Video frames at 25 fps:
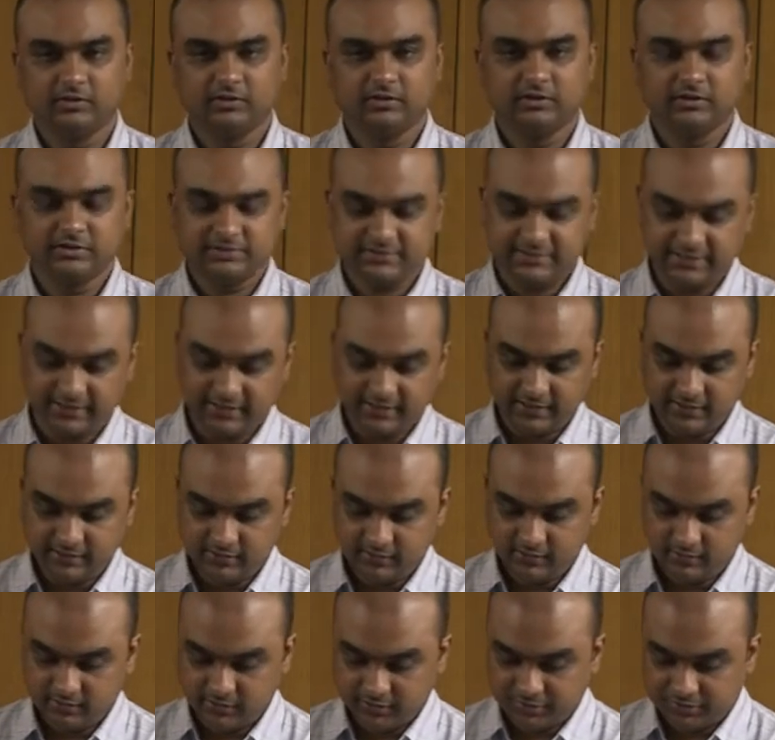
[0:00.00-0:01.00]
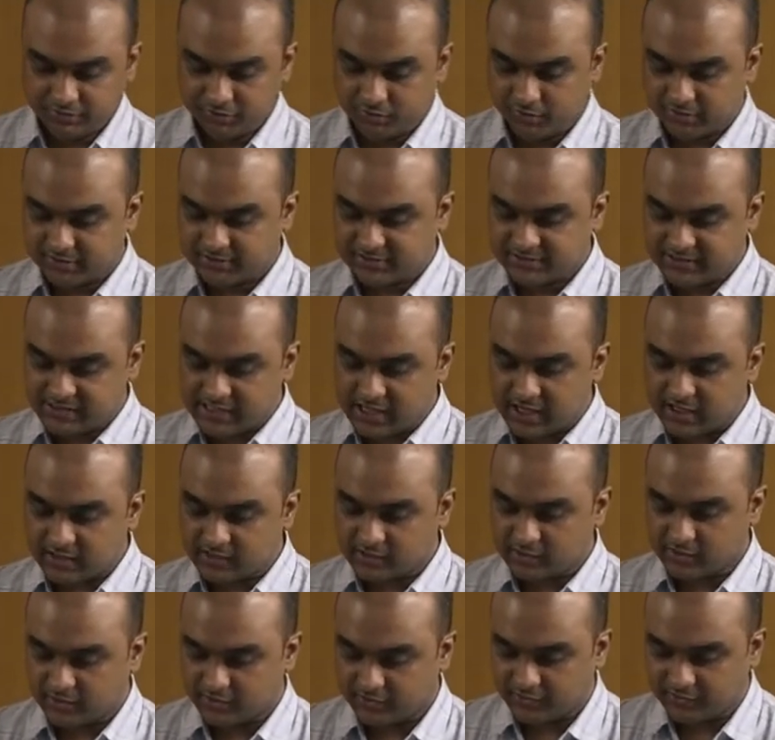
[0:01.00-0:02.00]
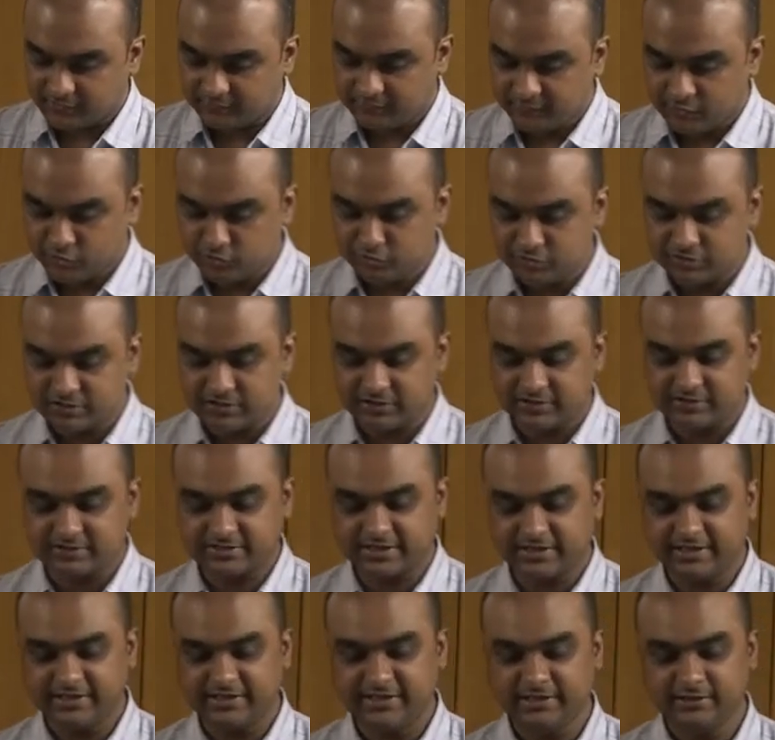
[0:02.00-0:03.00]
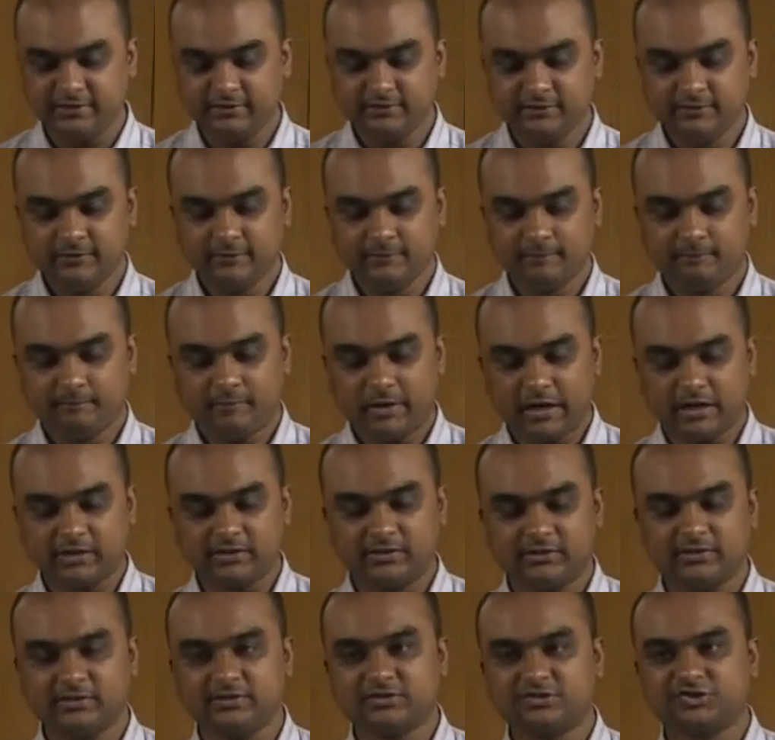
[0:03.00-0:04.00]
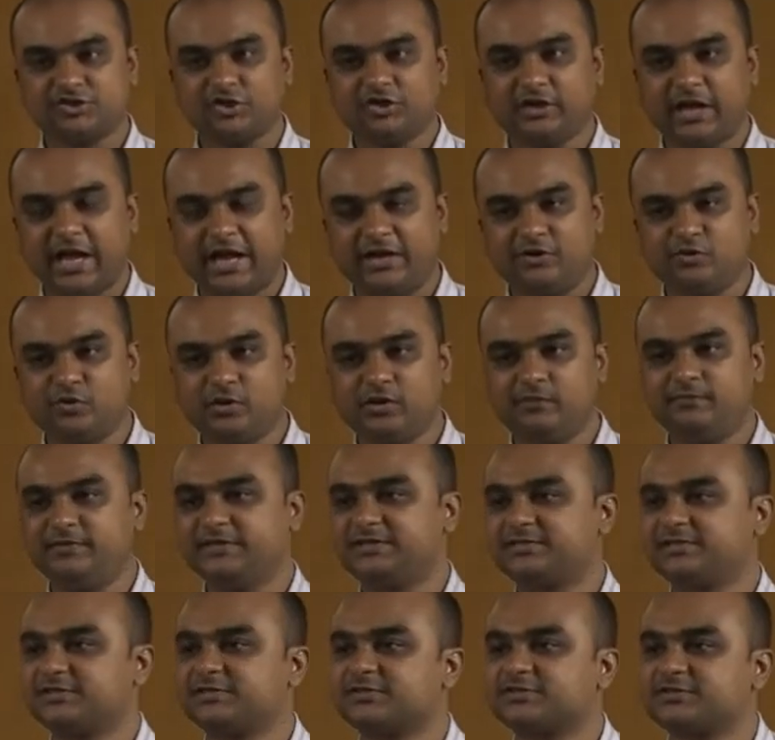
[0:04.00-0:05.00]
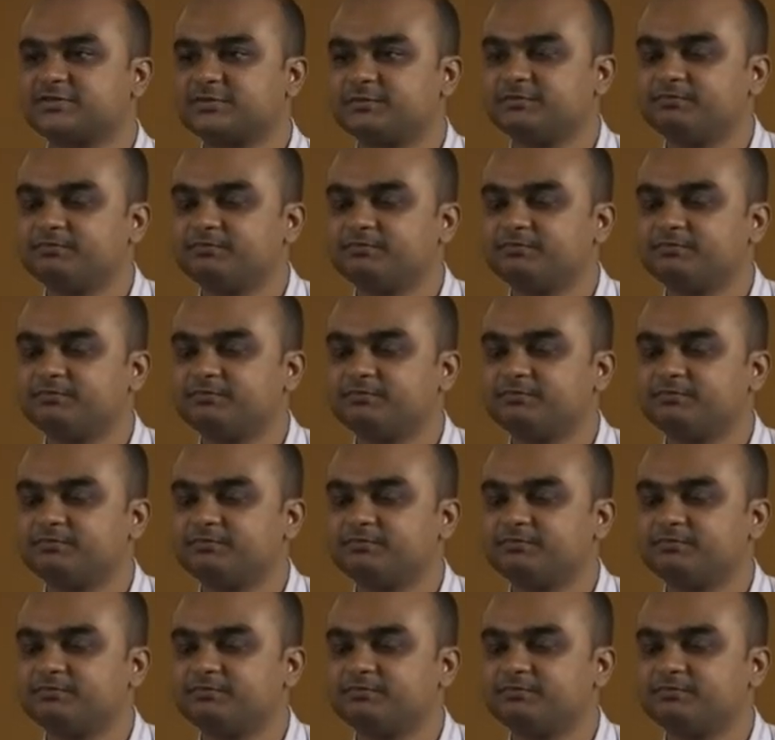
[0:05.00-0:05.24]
Second, USTR reviews the trading partners on annual basis.